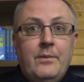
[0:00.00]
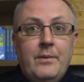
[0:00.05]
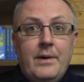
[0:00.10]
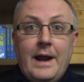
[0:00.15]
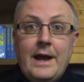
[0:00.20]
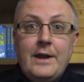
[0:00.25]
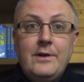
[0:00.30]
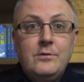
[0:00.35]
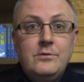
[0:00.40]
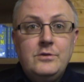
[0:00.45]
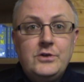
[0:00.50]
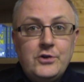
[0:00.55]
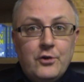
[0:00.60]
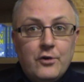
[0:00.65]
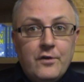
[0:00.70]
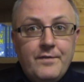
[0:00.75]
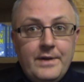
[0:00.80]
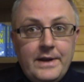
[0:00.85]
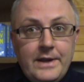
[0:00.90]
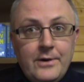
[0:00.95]
where I do
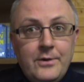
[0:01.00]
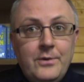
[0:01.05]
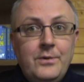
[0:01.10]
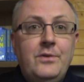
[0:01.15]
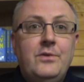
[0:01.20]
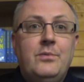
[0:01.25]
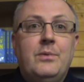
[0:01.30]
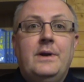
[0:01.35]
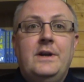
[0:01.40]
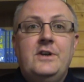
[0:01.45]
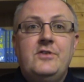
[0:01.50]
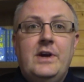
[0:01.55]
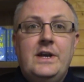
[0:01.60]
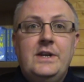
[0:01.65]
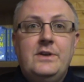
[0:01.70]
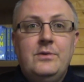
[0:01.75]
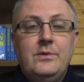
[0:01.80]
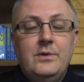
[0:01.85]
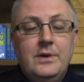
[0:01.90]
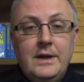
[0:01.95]
short videos where I try
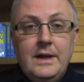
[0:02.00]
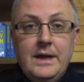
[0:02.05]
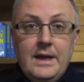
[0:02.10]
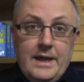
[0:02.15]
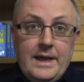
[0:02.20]
to